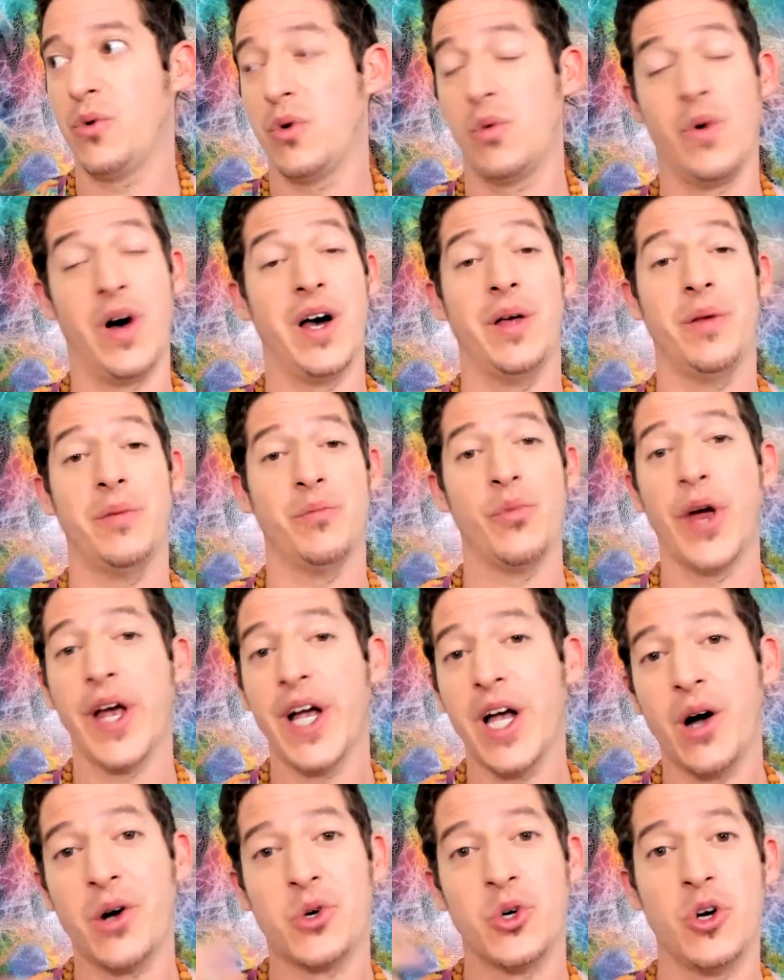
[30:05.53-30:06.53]
we want
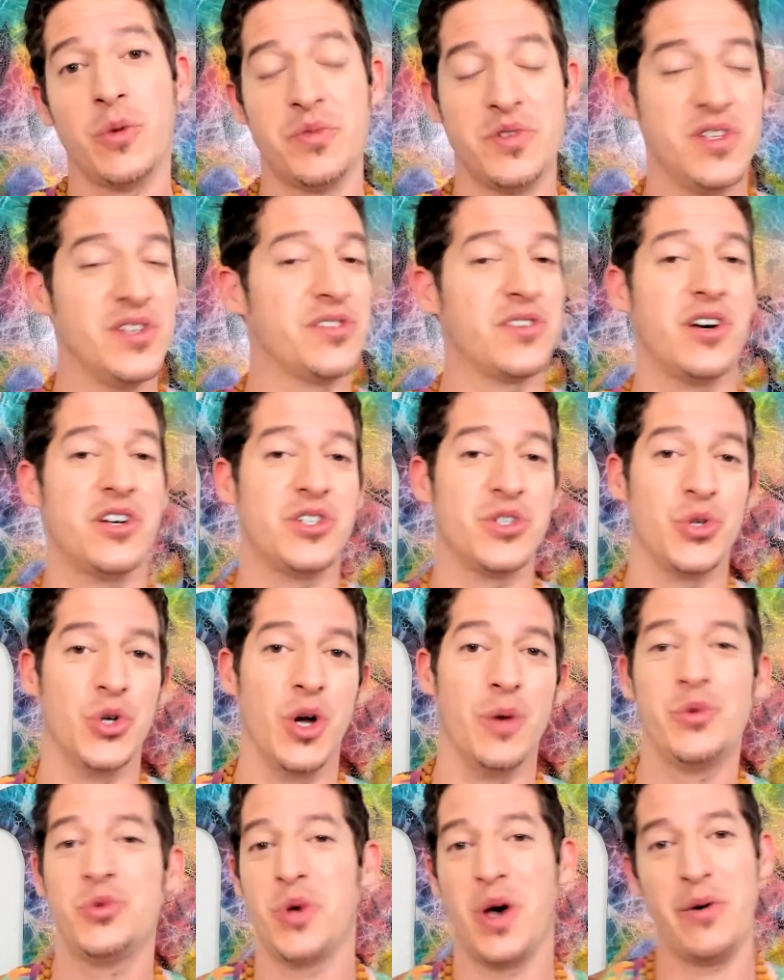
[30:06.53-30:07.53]
breakout groups and discussion
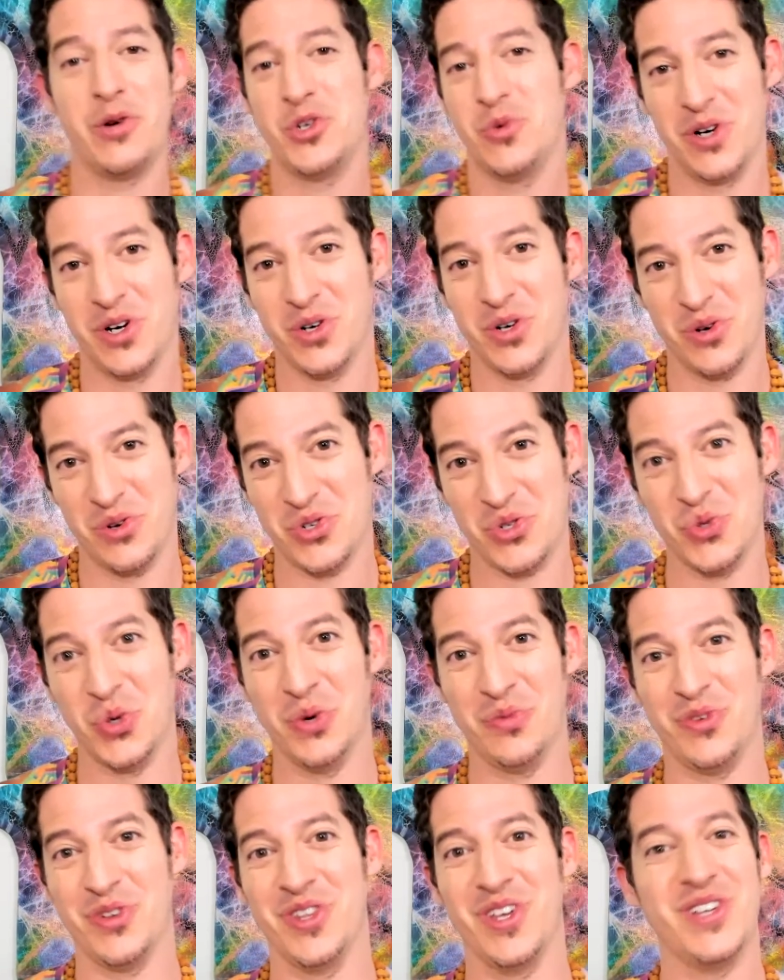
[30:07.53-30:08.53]
groups? Why would you want to go to
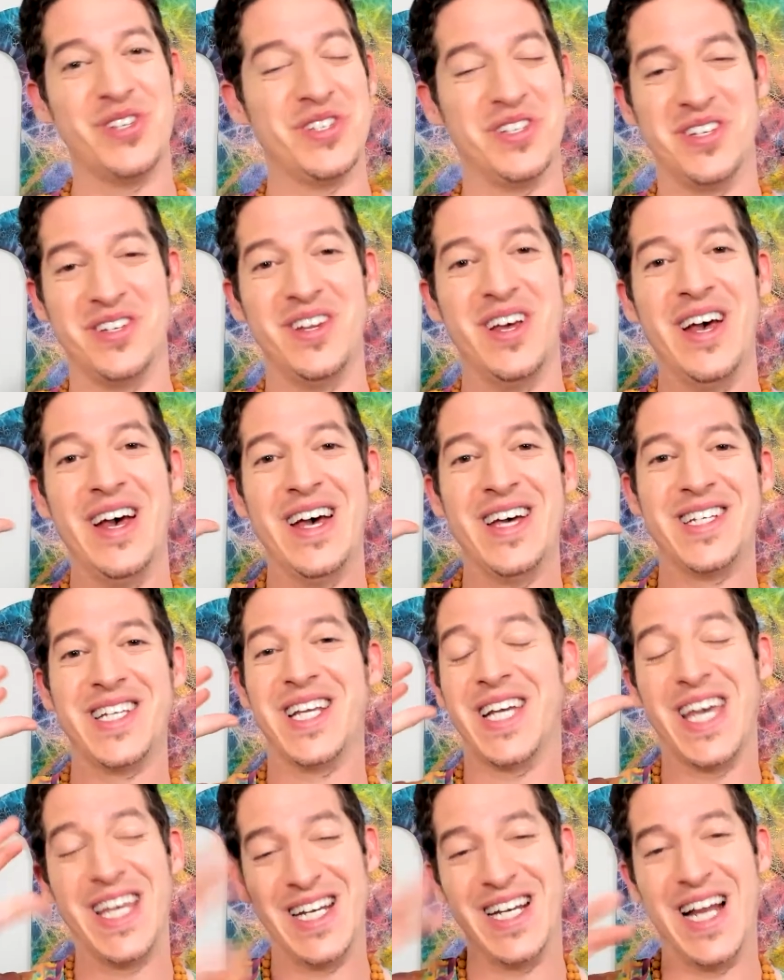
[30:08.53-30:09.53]
school for this and
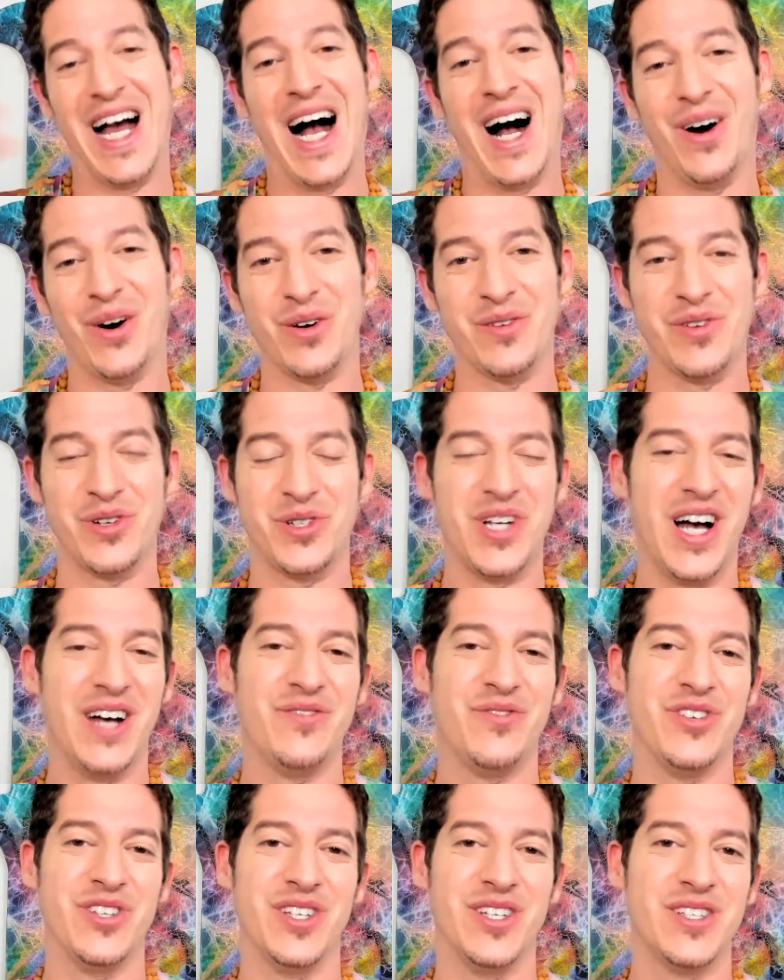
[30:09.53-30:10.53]
dedicate an hour of your
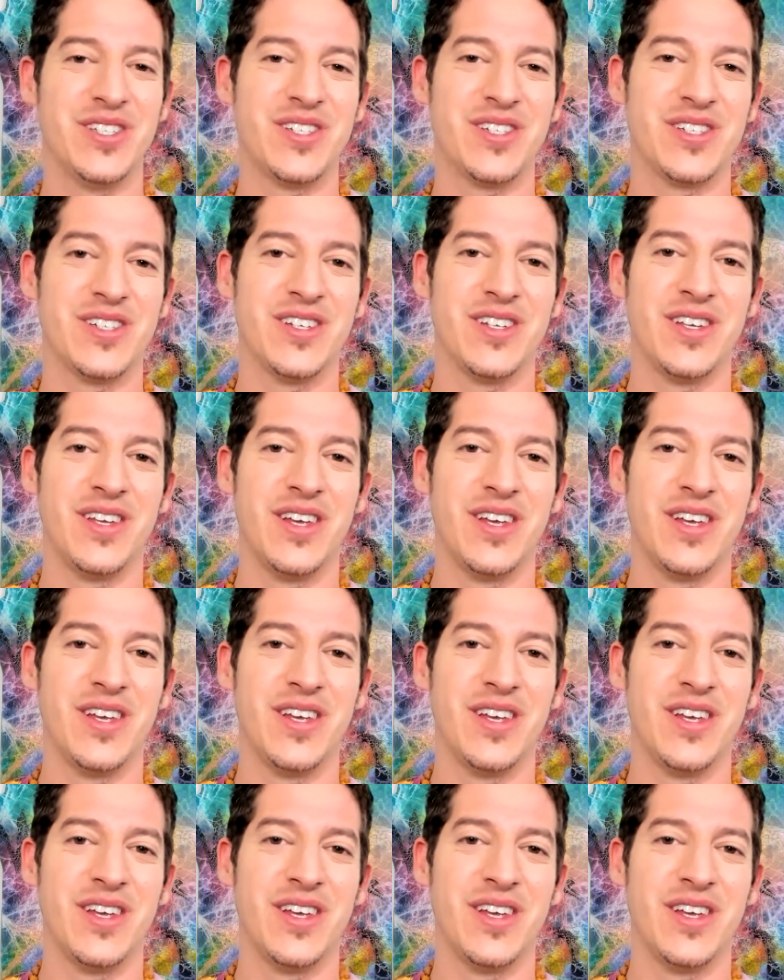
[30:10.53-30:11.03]
time for this?